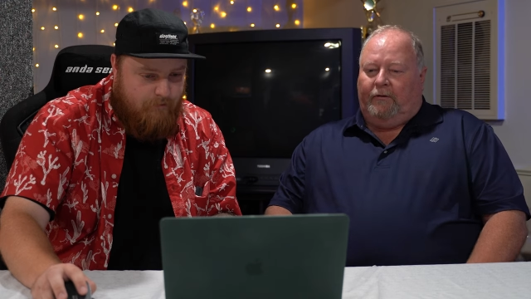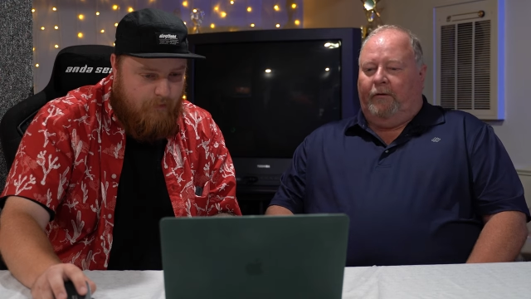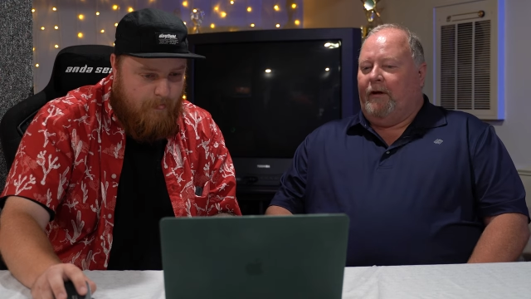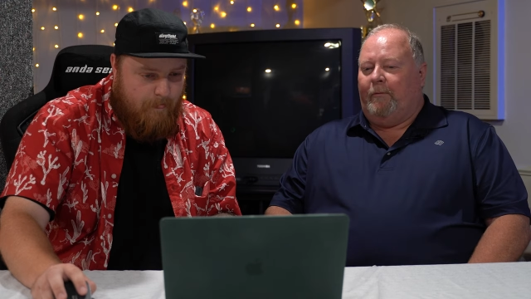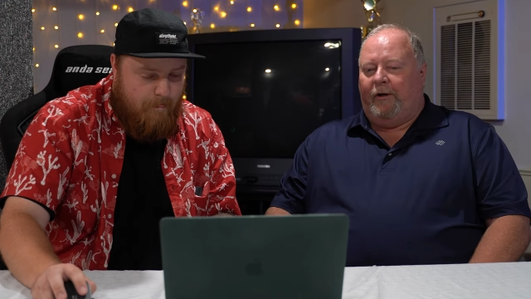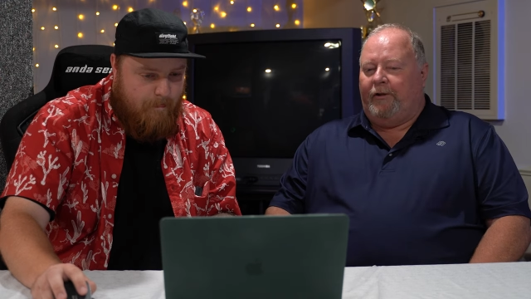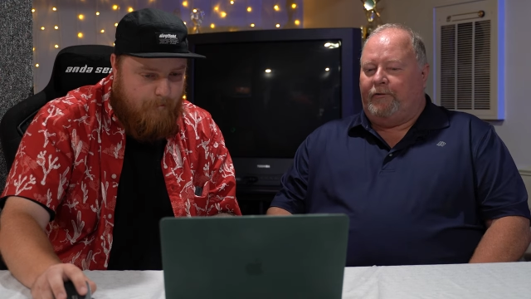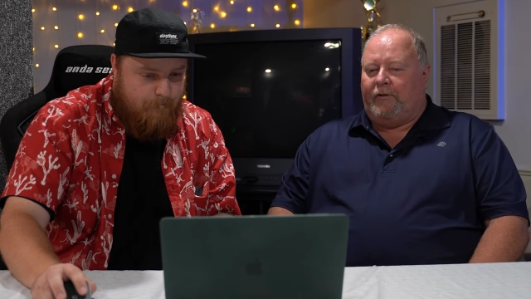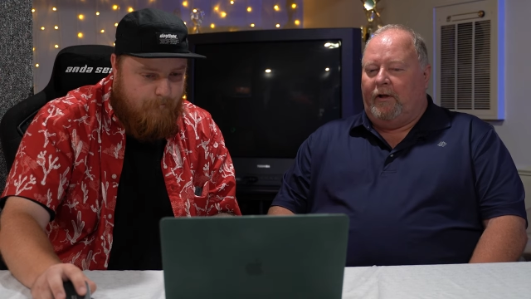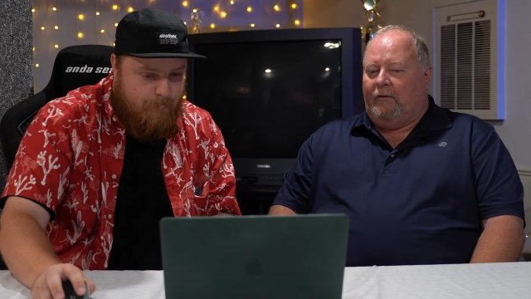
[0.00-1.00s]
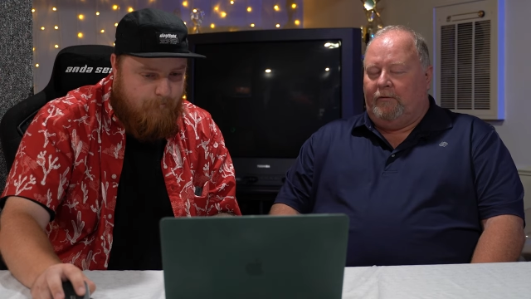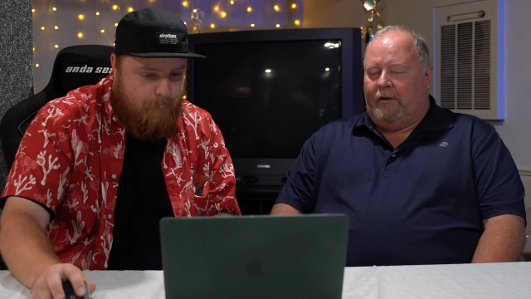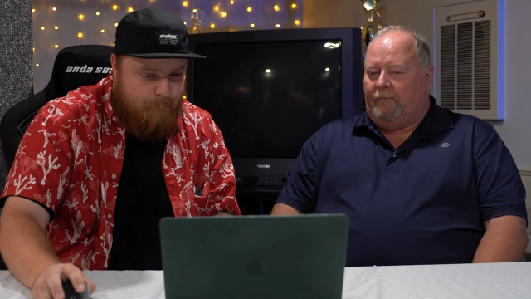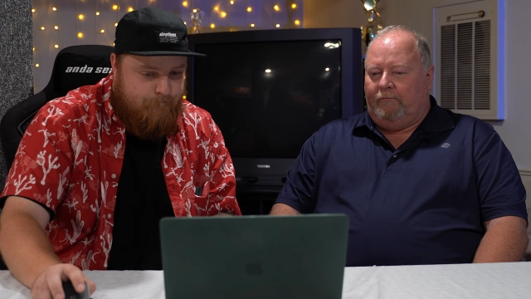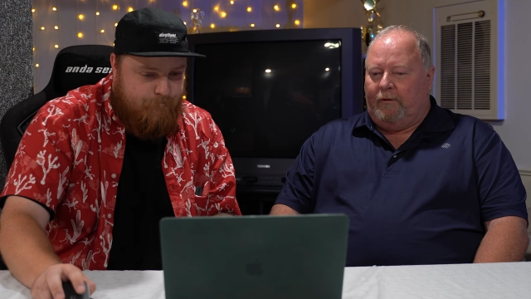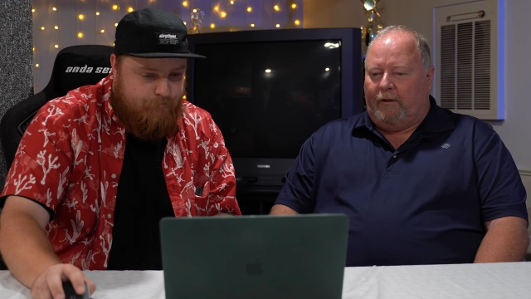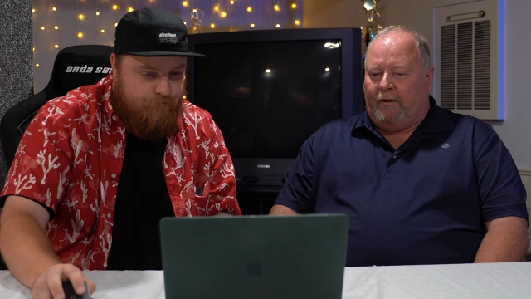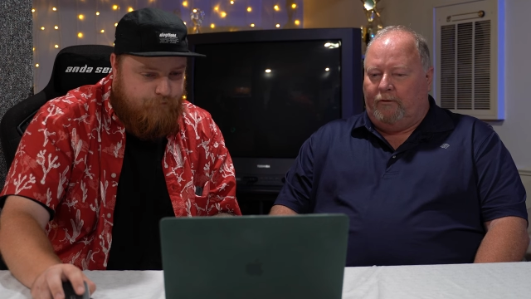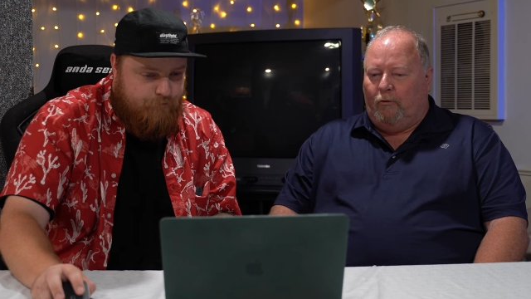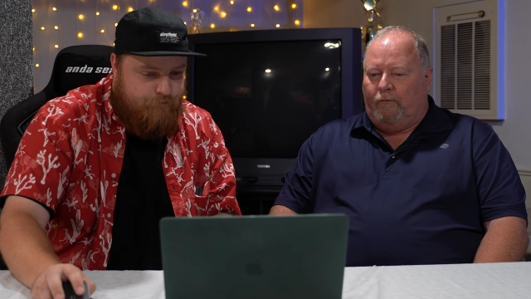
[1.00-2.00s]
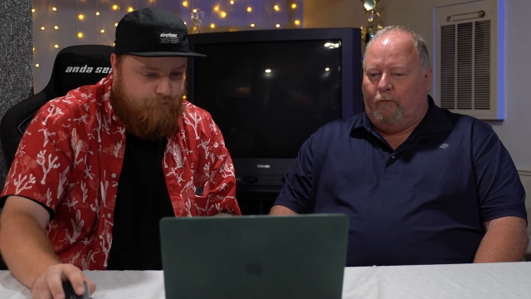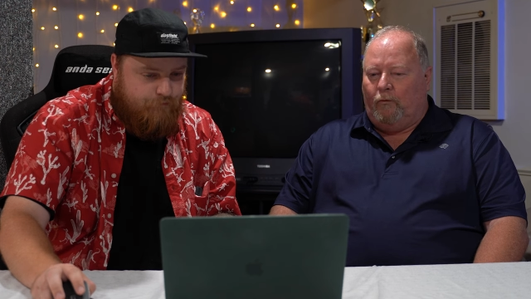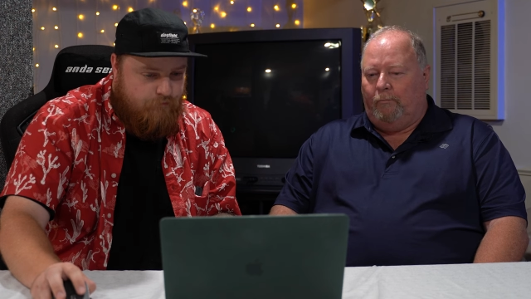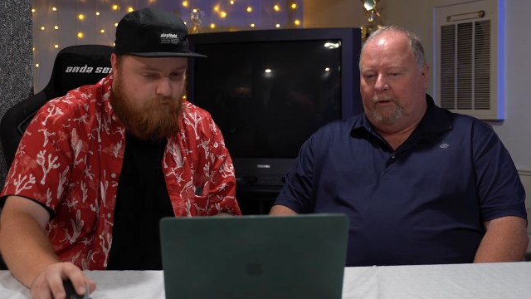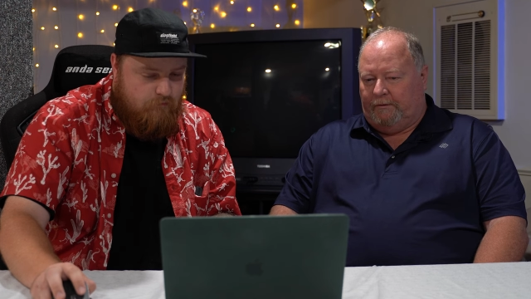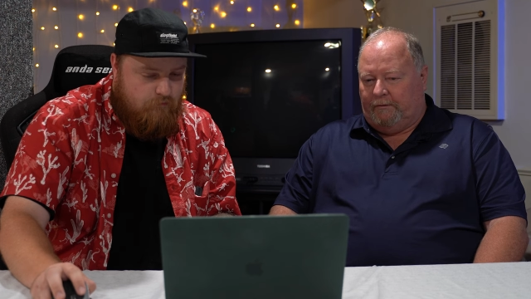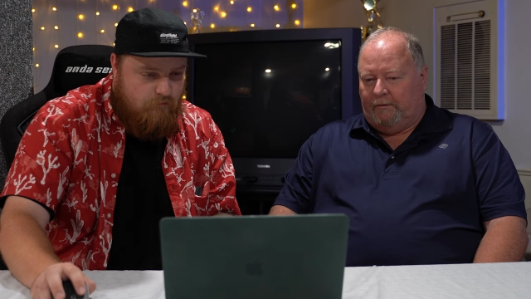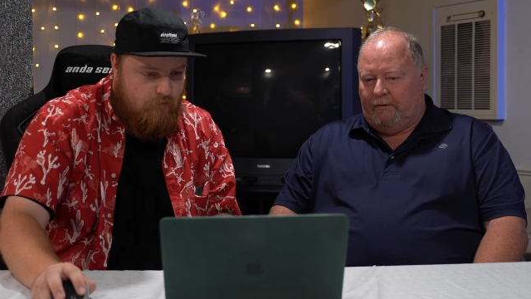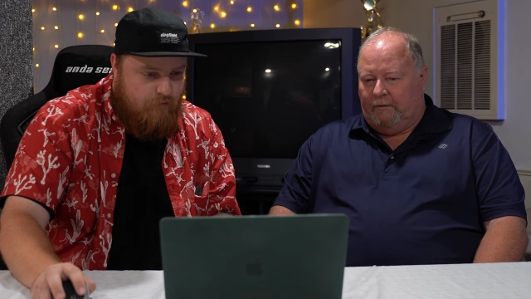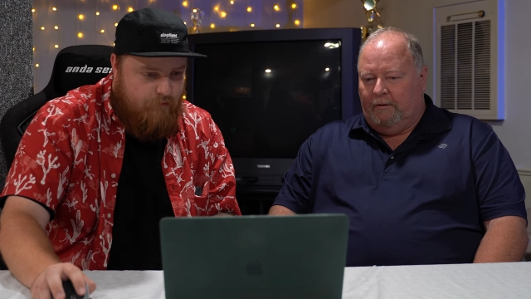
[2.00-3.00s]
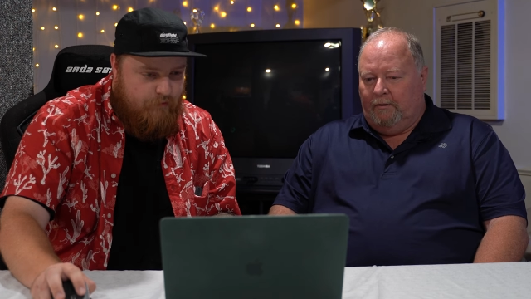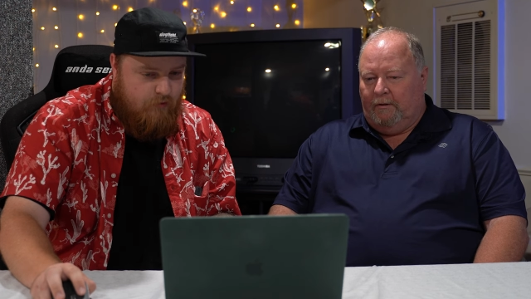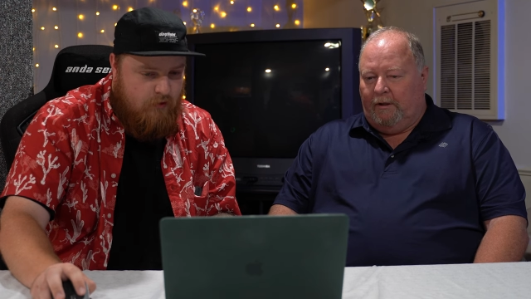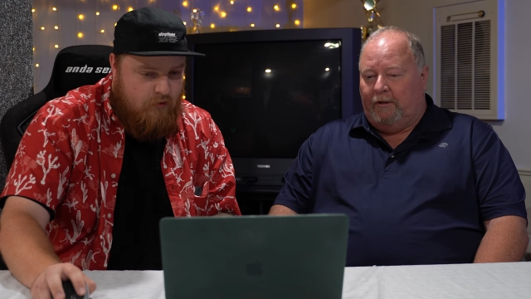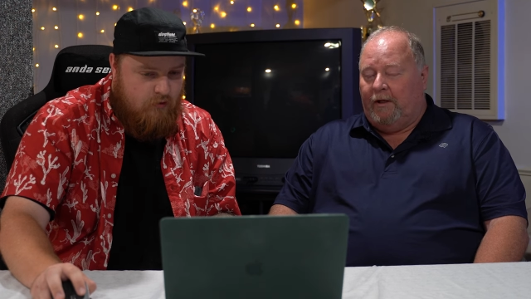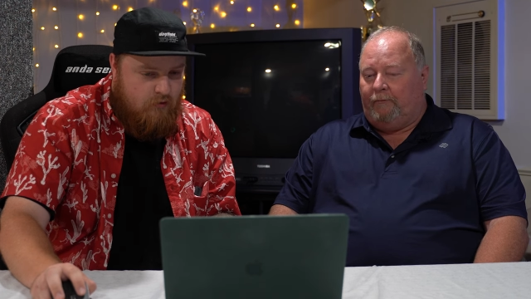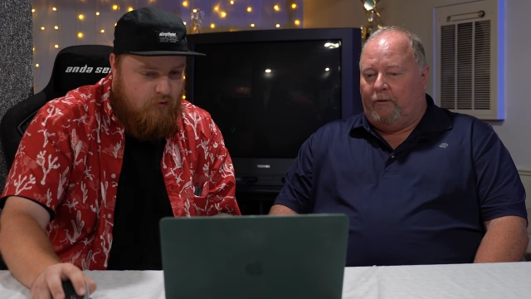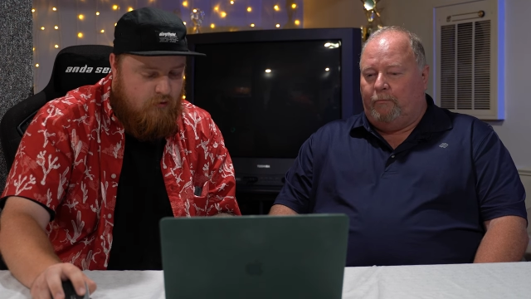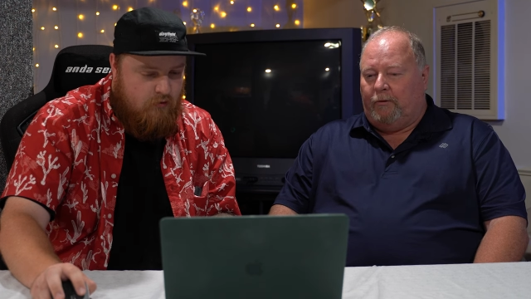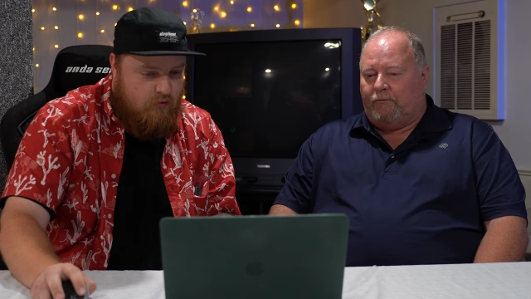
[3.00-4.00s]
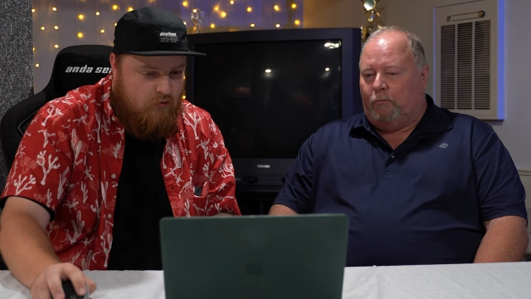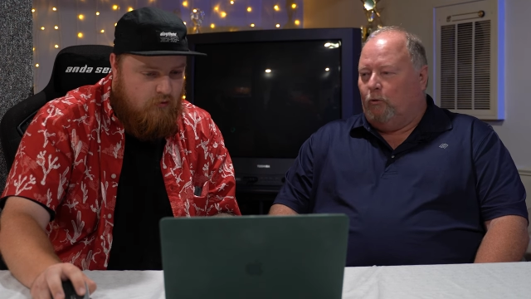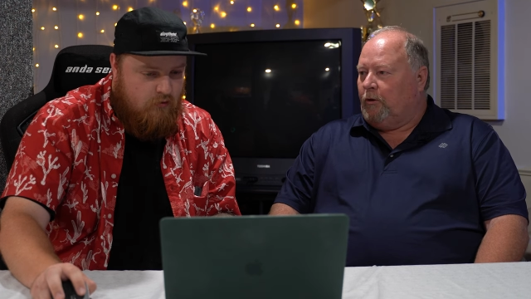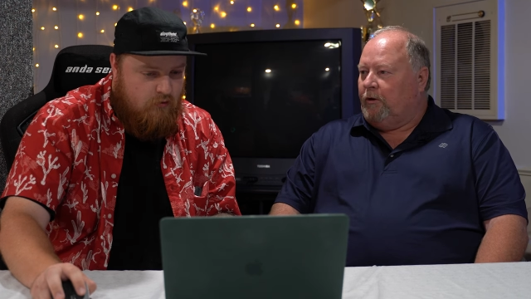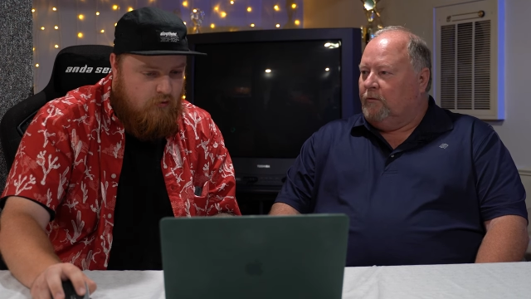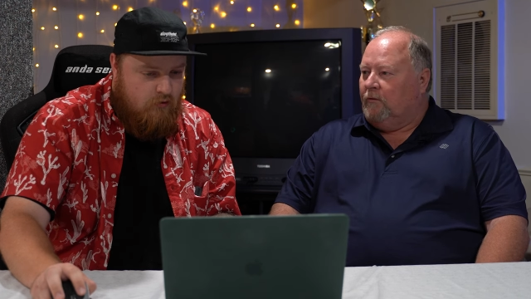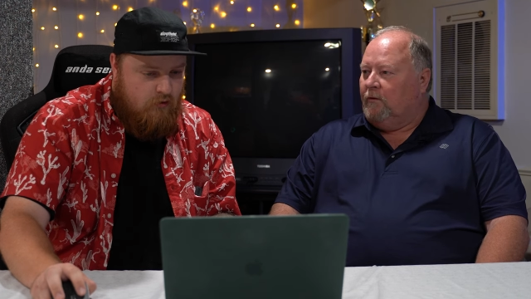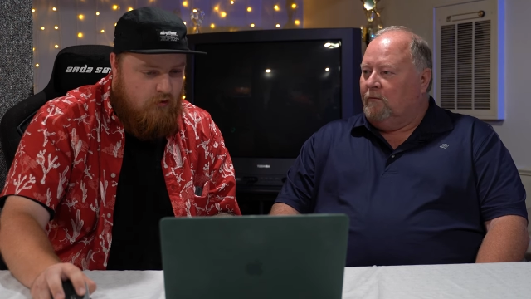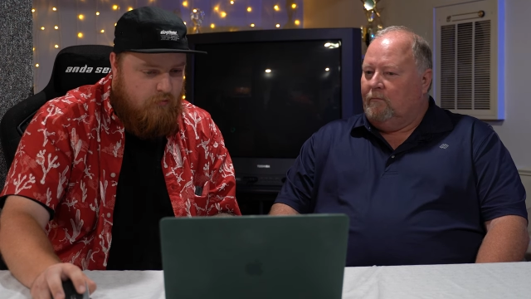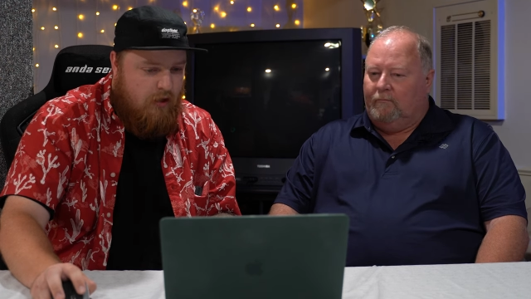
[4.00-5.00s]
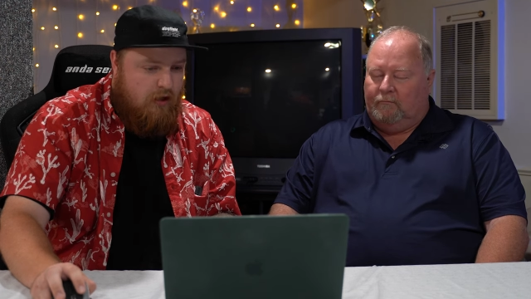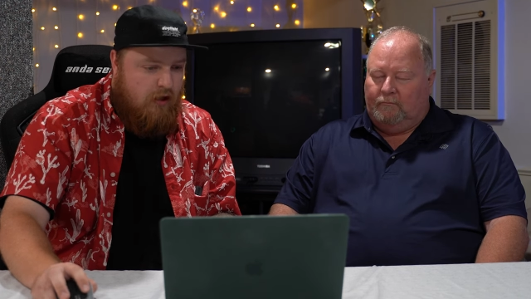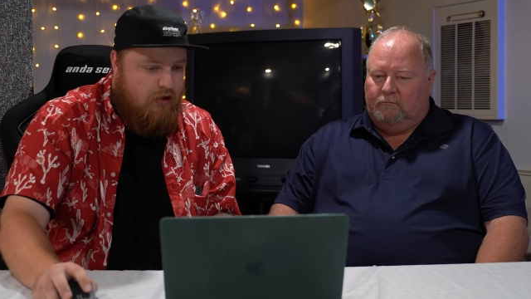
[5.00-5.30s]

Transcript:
Speaker 1: They're not my style, not what I'd go for, but he definitely put some work into it. Man, I